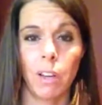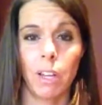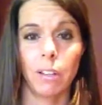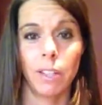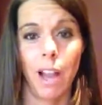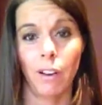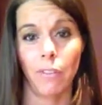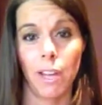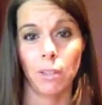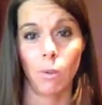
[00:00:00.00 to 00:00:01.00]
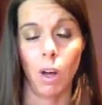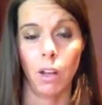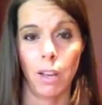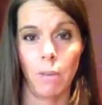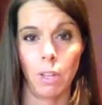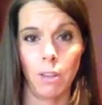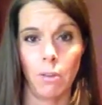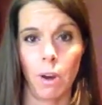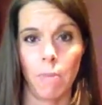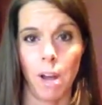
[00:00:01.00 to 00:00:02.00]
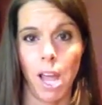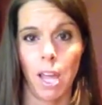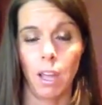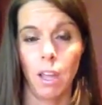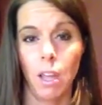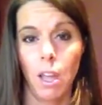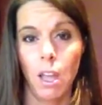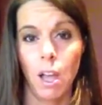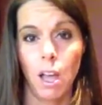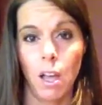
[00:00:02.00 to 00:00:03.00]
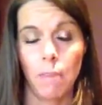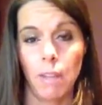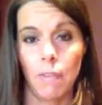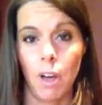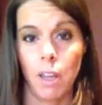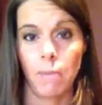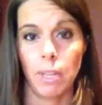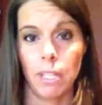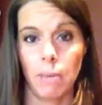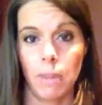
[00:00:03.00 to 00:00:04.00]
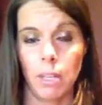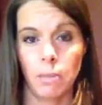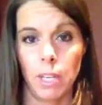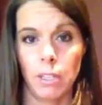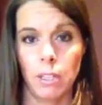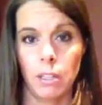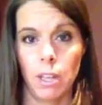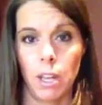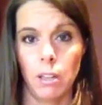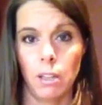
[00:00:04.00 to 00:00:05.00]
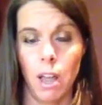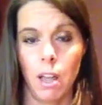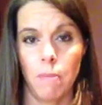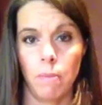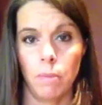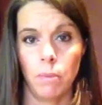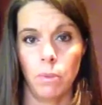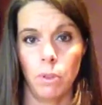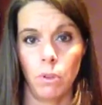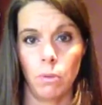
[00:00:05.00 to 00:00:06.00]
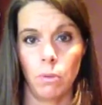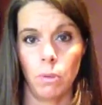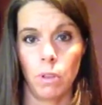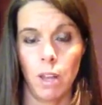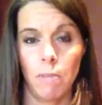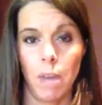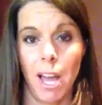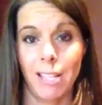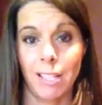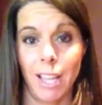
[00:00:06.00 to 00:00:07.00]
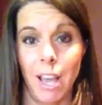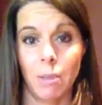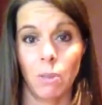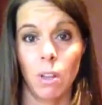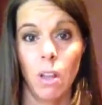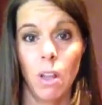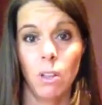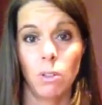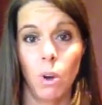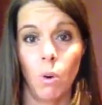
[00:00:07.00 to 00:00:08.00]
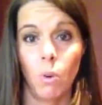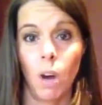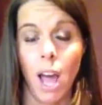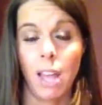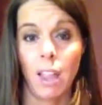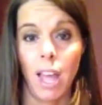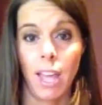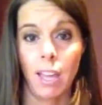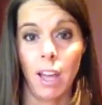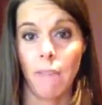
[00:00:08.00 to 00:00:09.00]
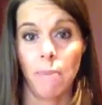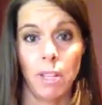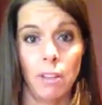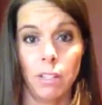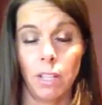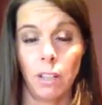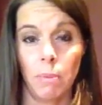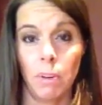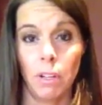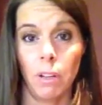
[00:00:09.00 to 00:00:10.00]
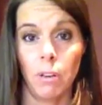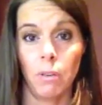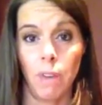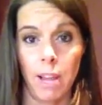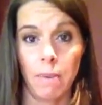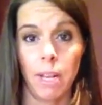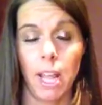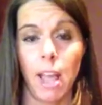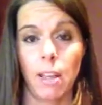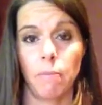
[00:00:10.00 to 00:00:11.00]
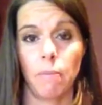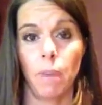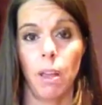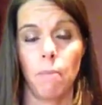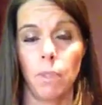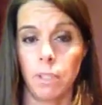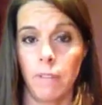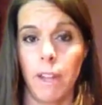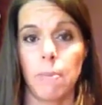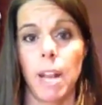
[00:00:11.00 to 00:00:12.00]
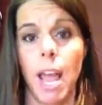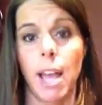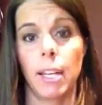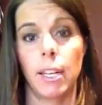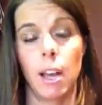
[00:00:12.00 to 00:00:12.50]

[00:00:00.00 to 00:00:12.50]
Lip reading: can sacrifice quality when you are buying in volume at some of these places that do high discounts. So I've been using the Perlo vitamin and multivitamin and